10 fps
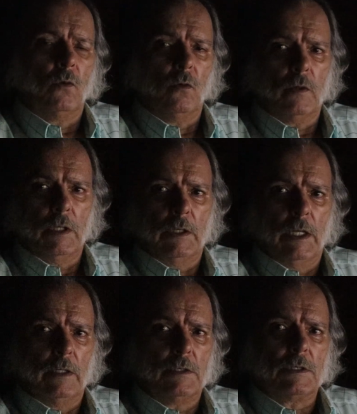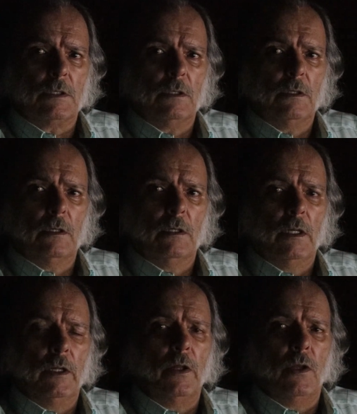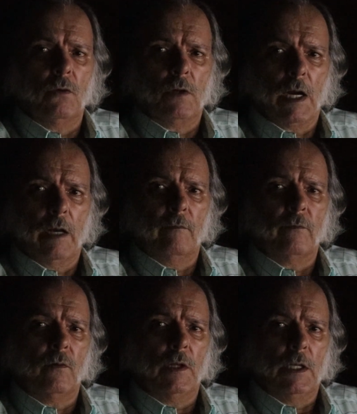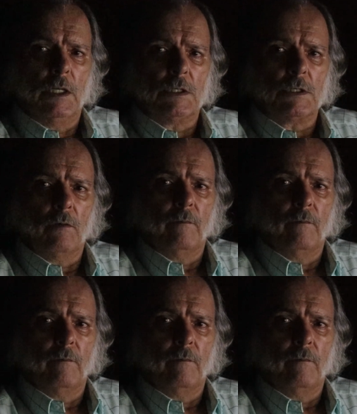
all the deaths in the Ukraine for the year so